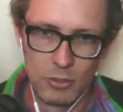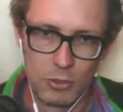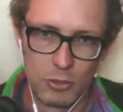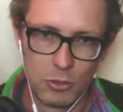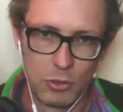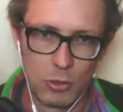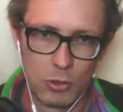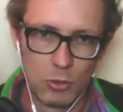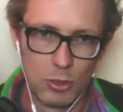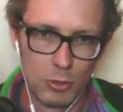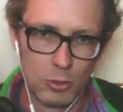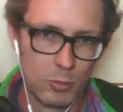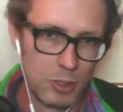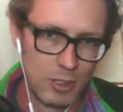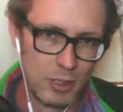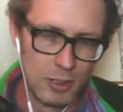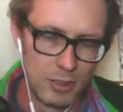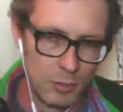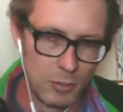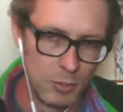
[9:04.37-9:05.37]
career, but
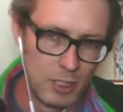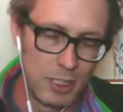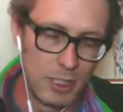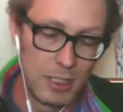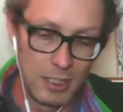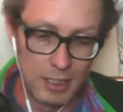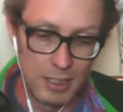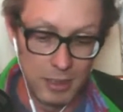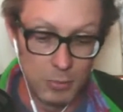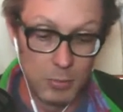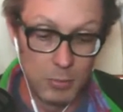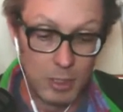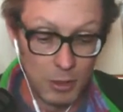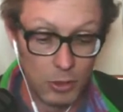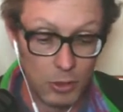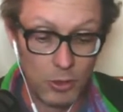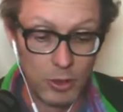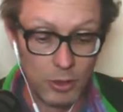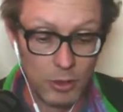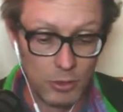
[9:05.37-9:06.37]
at the beginning and
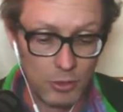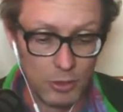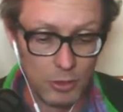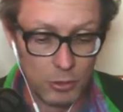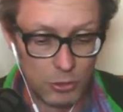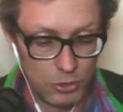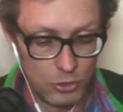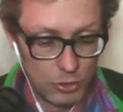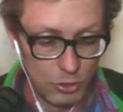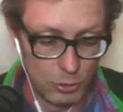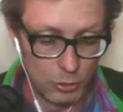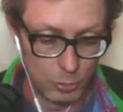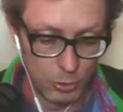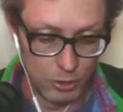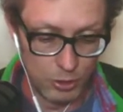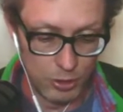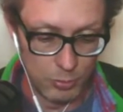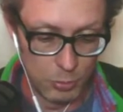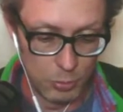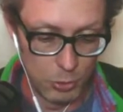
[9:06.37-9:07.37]
middle, those still are pretty
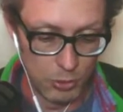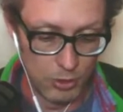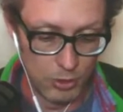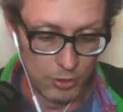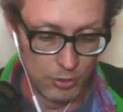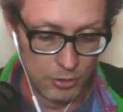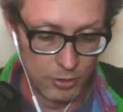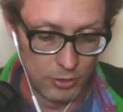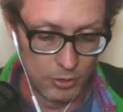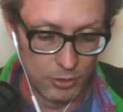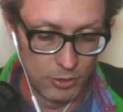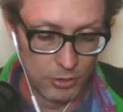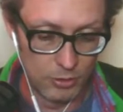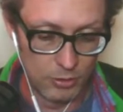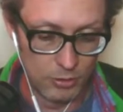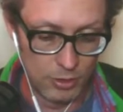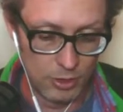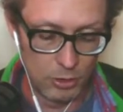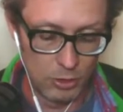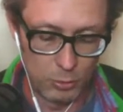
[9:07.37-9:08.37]
important to
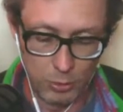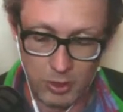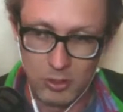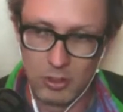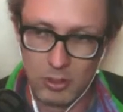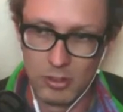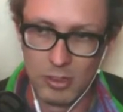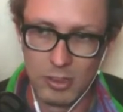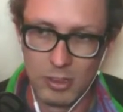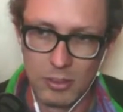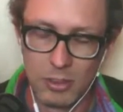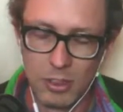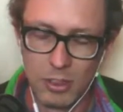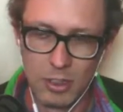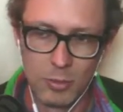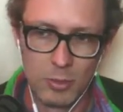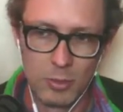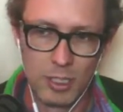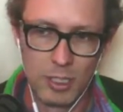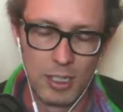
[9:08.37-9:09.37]
explicitly talk
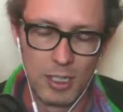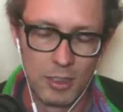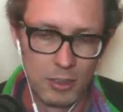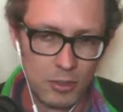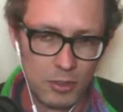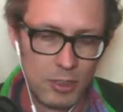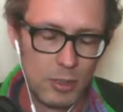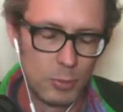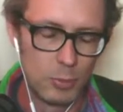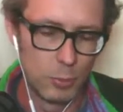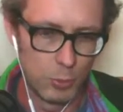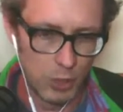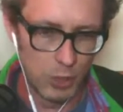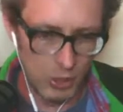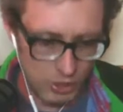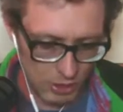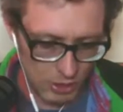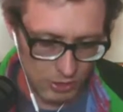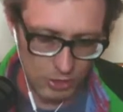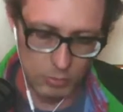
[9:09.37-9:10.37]
about how you keep a
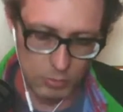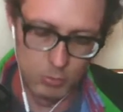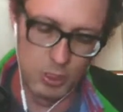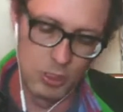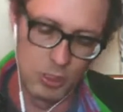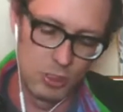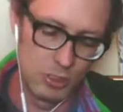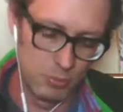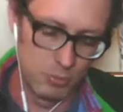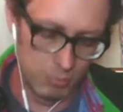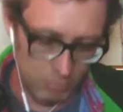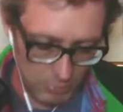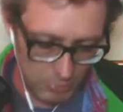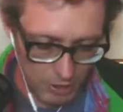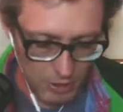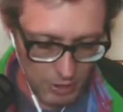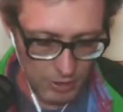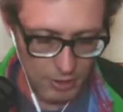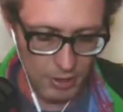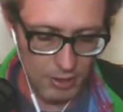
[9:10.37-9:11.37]
project on budget,
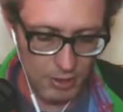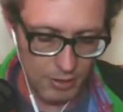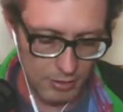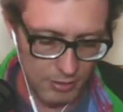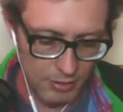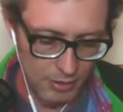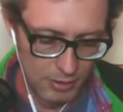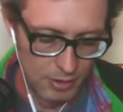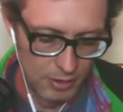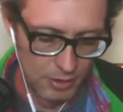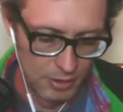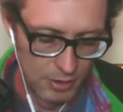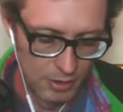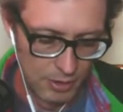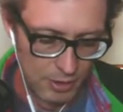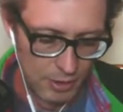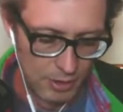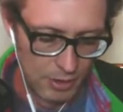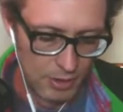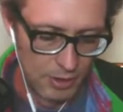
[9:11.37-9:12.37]
yada, yada.
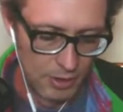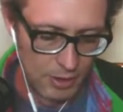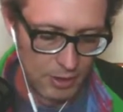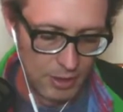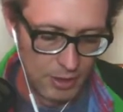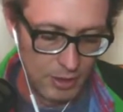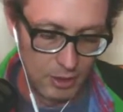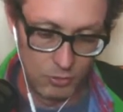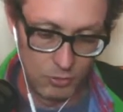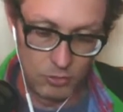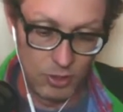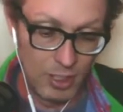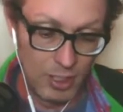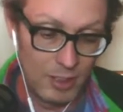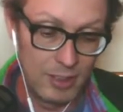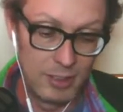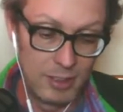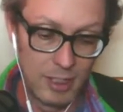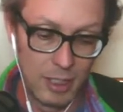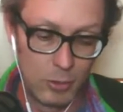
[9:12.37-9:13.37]
And then
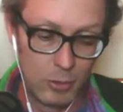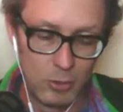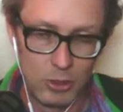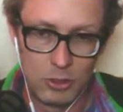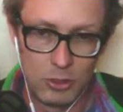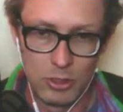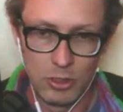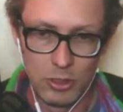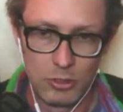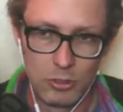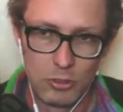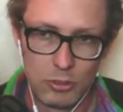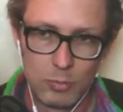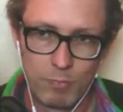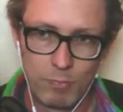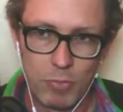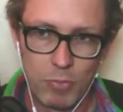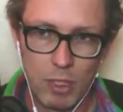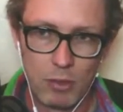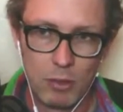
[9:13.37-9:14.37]
finally, I would just
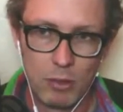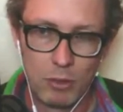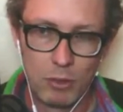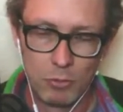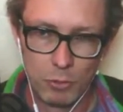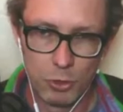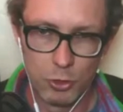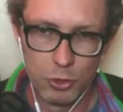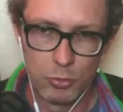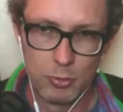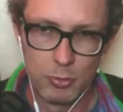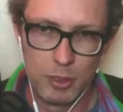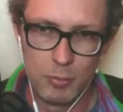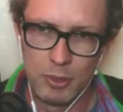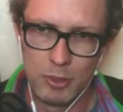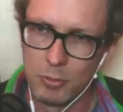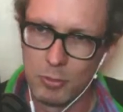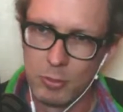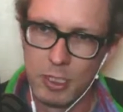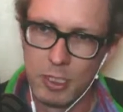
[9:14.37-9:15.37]
look for maybe
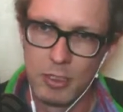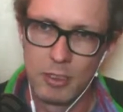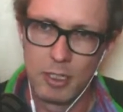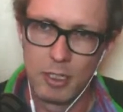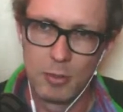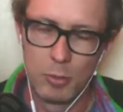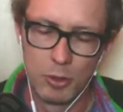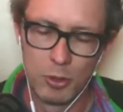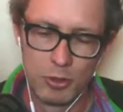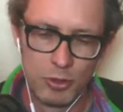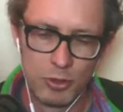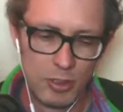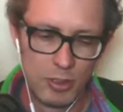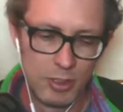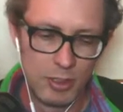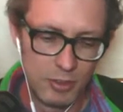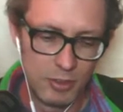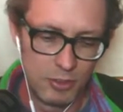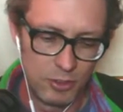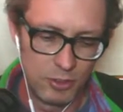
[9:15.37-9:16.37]
some hidden
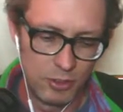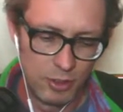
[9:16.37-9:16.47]
opportunities